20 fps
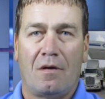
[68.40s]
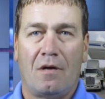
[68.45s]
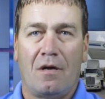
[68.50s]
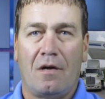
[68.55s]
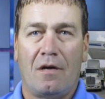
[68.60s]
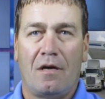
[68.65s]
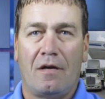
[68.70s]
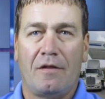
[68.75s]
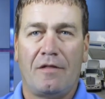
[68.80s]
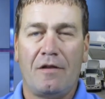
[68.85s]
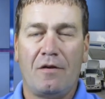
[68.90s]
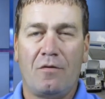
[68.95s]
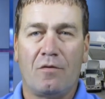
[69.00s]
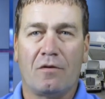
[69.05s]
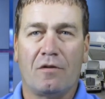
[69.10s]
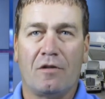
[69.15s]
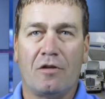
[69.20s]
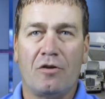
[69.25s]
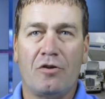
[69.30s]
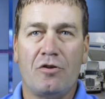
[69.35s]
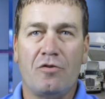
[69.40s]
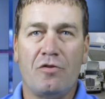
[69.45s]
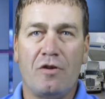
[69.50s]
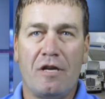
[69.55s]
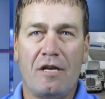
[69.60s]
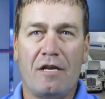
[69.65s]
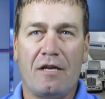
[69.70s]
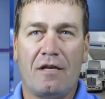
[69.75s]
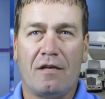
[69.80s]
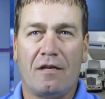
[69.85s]
I think we're a little
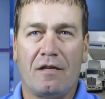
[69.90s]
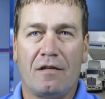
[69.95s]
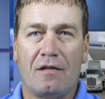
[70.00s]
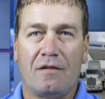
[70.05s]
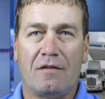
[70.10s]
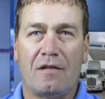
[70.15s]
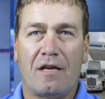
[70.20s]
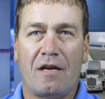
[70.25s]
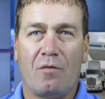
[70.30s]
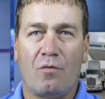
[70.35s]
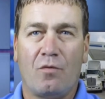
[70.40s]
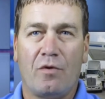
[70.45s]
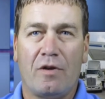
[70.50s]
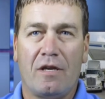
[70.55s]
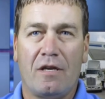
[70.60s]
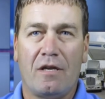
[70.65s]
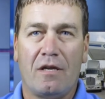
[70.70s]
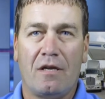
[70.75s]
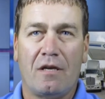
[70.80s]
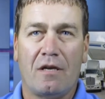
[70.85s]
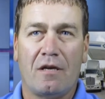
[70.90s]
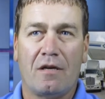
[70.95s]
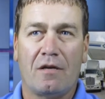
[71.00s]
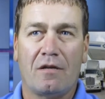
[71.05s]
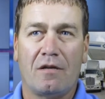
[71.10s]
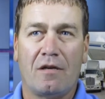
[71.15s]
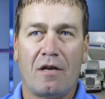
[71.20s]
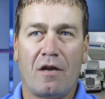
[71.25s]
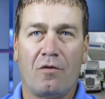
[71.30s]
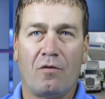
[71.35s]
unique in that we
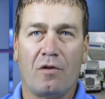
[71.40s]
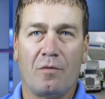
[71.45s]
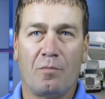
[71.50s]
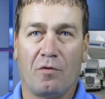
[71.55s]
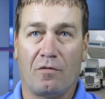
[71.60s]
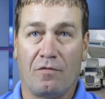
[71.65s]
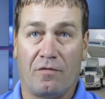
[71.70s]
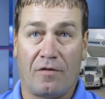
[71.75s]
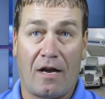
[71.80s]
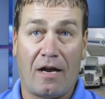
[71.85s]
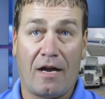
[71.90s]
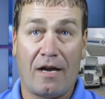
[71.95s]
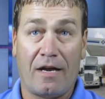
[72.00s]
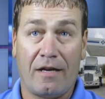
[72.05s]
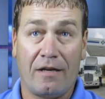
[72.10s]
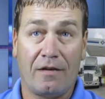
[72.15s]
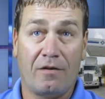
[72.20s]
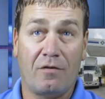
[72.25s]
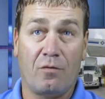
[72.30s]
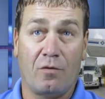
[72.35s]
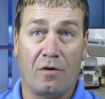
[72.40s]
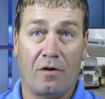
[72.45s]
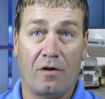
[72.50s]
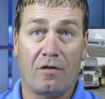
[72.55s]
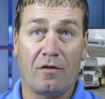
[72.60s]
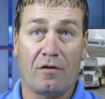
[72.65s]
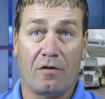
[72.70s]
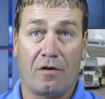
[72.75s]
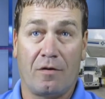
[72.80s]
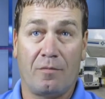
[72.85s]
not only provide what
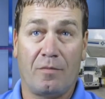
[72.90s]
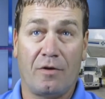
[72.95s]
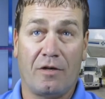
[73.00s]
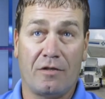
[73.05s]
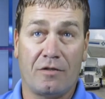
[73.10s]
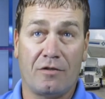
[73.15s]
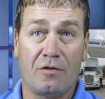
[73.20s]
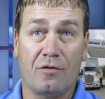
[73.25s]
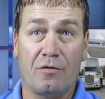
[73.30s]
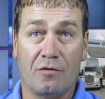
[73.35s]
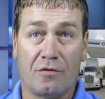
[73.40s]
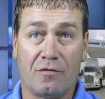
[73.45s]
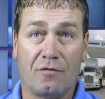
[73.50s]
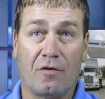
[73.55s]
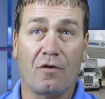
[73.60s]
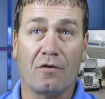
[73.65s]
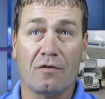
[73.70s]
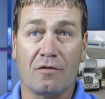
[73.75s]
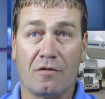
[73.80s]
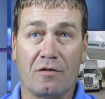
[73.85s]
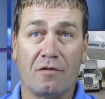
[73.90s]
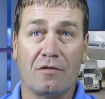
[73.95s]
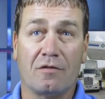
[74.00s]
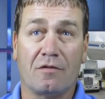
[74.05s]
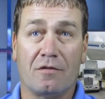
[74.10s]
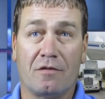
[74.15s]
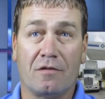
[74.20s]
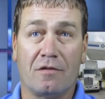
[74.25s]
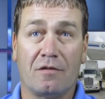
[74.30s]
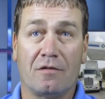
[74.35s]
other companies do as far as
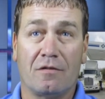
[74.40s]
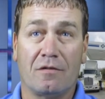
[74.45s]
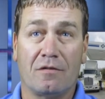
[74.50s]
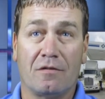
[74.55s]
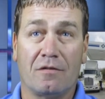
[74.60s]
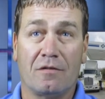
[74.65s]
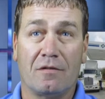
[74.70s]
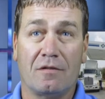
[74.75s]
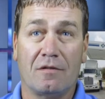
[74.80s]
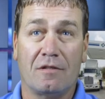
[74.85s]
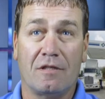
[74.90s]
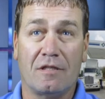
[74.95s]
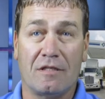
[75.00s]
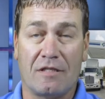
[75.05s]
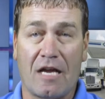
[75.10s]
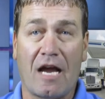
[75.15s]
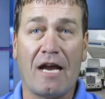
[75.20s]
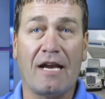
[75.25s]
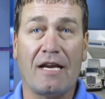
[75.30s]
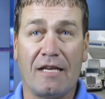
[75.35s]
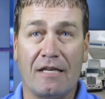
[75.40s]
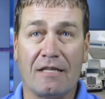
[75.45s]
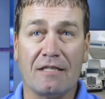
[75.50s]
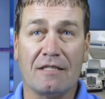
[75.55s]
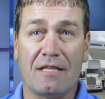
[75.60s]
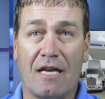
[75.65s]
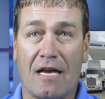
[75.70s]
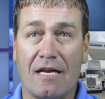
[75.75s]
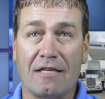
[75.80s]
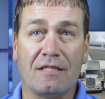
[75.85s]
the designing and
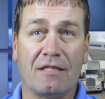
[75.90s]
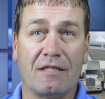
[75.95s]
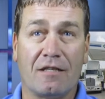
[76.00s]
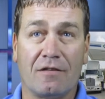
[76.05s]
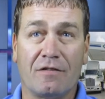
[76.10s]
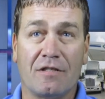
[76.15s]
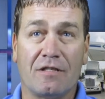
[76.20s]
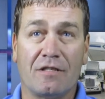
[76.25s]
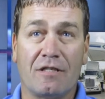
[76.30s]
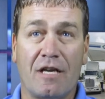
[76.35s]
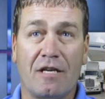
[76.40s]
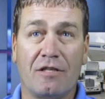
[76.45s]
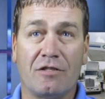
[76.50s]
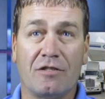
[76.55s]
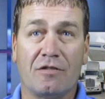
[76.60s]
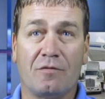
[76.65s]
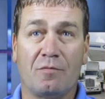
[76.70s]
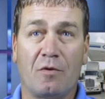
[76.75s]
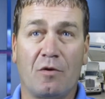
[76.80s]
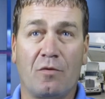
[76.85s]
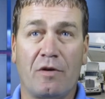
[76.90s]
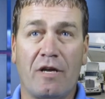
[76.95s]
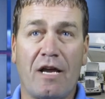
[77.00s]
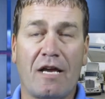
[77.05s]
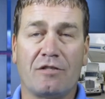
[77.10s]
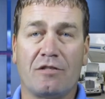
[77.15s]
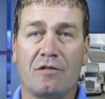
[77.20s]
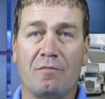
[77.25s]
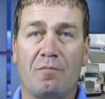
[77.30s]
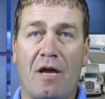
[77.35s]
sizing of the stations, but we
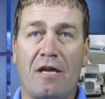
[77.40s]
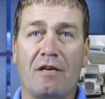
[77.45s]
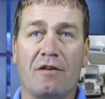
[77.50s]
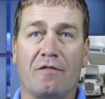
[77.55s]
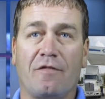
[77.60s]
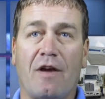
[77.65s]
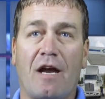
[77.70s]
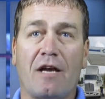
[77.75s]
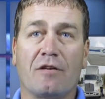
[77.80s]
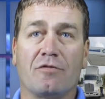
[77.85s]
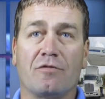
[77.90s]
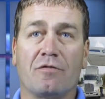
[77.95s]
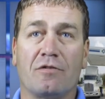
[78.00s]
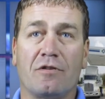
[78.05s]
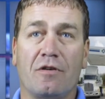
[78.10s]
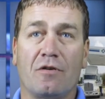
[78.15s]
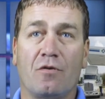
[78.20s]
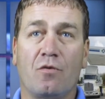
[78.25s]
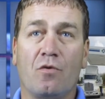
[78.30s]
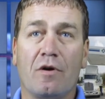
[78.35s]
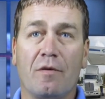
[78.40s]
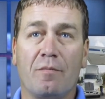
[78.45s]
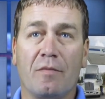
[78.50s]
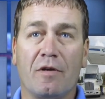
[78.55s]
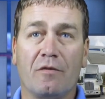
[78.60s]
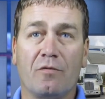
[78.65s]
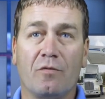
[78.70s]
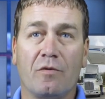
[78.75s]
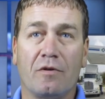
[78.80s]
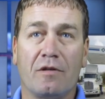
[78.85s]
actually manufacture the
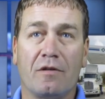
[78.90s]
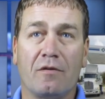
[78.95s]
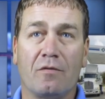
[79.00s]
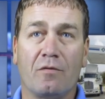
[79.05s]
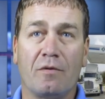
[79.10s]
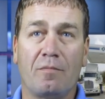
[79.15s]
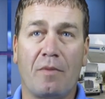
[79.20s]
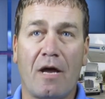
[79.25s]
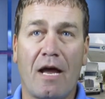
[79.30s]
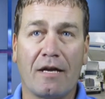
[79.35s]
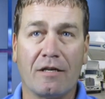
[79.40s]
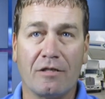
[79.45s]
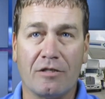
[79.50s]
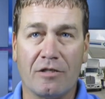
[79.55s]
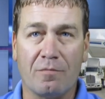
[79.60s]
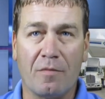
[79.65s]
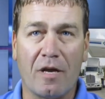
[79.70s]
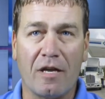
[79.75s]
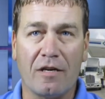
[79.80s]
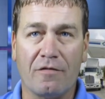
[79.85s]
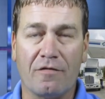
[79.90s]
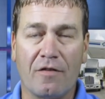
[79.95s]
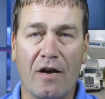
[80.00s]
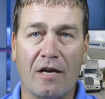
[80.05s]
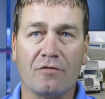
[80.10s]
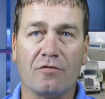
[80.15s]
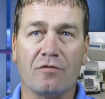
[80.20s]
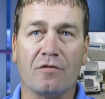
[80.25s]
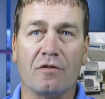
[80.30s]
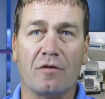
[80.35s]
equipment. We package and
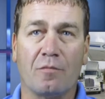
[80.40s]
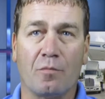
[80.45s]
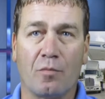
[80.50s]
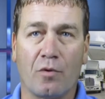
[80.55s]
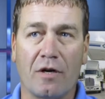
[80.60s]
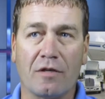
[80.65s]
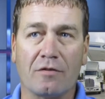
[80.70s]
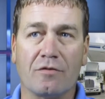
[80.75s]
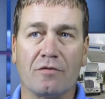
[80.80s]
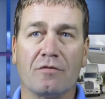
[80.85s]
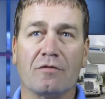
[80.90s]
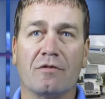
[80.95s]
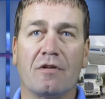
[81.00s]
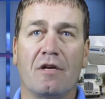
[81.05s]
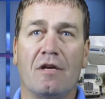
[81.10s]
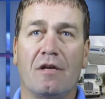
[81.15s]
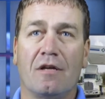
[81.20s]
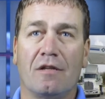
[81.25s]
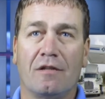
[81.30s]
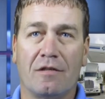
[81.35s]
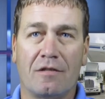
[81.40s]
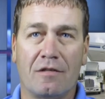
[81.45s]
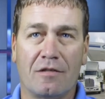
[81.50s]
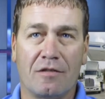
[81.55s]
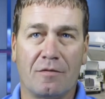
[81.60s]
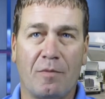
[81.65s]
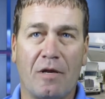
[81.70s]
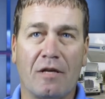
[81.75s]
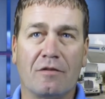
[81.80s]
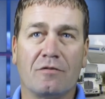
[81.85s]
manufacture the compressors, the
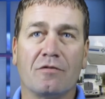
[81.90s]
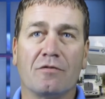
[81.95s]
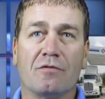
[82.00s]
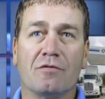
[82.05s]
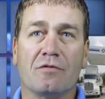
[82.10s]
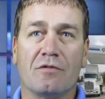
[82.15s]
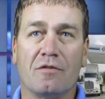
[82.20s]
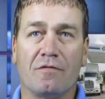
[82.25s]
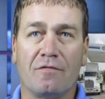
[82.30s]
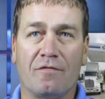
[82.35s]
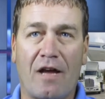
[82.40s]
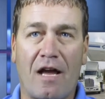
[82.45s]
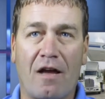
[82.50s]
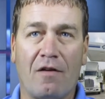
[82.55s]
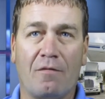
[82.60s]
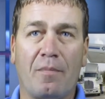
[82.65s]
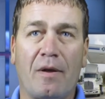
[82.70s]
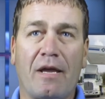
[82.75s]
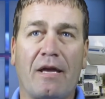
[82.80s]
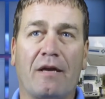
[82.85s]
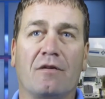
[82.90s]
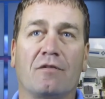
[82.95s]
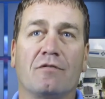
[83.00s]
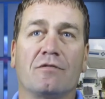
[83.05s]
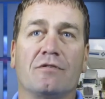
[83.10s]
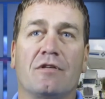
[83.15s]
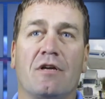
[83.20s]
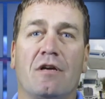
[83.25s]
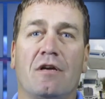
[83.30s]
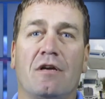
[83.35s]
dispensers, the valve
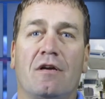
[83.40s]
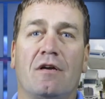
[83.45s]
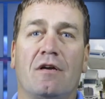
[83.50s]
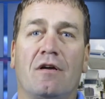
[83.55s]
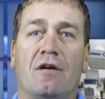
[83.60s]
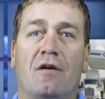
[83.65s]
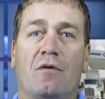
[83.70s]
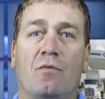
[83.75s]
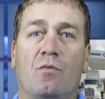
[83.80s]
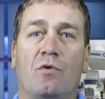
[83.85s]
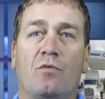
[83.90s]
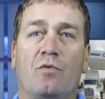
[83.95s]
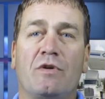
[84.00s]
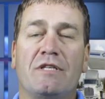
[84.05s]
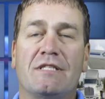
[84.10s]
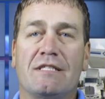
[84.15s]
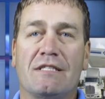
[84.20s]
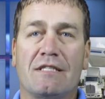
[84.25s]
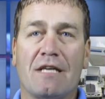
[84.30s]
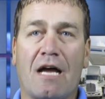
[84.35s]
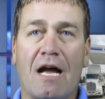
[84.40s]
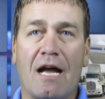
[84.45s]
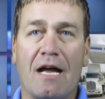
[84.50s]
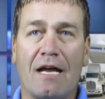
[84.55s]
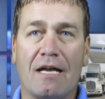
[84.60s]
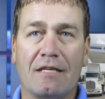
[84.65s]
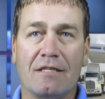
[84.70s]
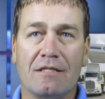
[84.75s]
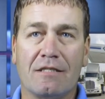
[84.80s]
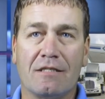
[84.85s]
panels. When we
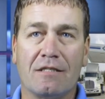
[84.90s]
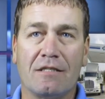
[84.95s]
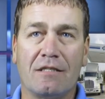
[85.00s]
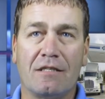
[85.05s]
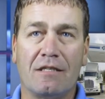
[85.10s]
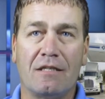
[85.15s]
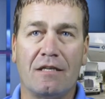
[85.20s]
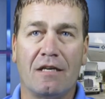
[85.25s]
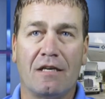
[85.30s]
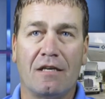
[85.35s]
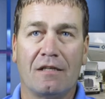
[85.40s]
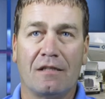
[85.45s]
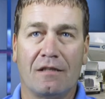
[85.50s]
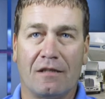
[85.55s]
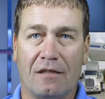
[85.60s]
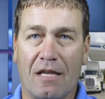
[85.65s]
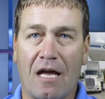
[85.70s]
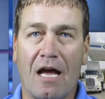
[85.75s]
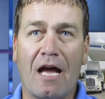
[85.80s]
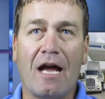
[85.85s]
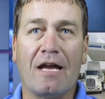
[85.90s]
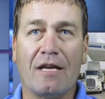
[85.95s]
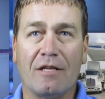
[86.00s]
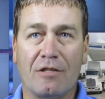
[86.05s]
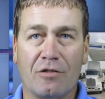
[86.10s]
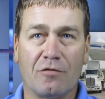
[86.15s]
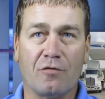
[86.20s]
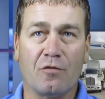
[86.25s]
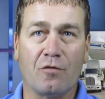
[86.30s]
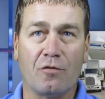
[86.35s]
size the
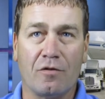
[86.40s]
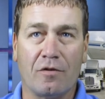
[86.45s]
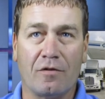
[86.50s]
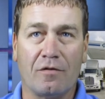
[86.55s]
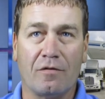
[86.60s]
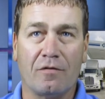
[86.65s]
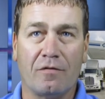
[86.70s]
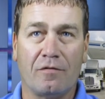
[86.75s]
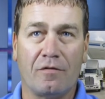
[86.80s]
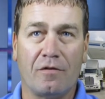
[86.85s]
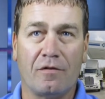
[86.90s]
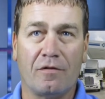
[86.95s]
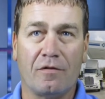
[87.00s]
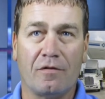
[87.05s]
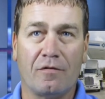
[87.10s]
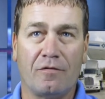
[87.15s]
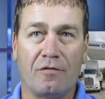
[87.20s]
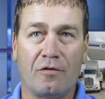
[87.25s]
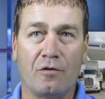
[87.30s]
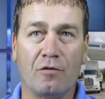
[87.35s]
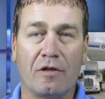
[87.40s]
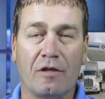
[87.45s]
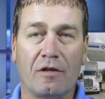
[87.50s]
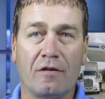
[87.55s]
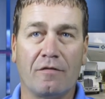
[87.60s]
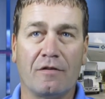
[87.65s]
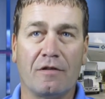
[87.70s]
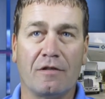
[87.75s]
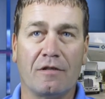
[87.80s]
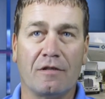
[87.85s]
lines for the fueling
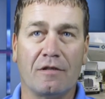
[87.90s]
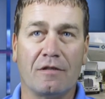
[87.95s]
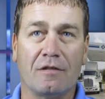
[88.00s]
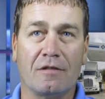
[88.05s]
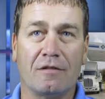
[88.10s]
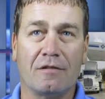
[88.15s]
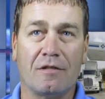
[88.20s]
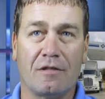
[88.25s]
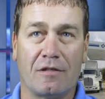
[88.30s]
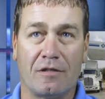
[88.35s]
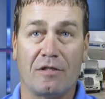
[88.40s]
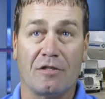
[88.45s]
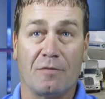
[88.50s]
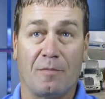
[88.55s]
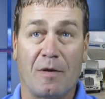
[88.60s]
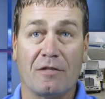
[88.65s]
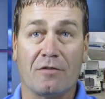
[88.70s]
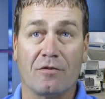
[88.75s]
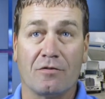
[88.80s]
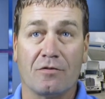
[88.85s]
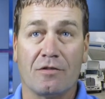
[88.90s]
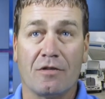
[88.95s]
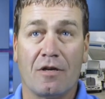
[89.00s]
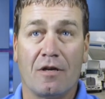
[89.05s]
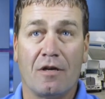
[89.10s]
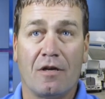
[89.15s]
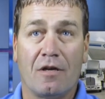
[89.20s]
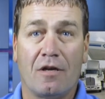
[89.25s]
of to the dispensers,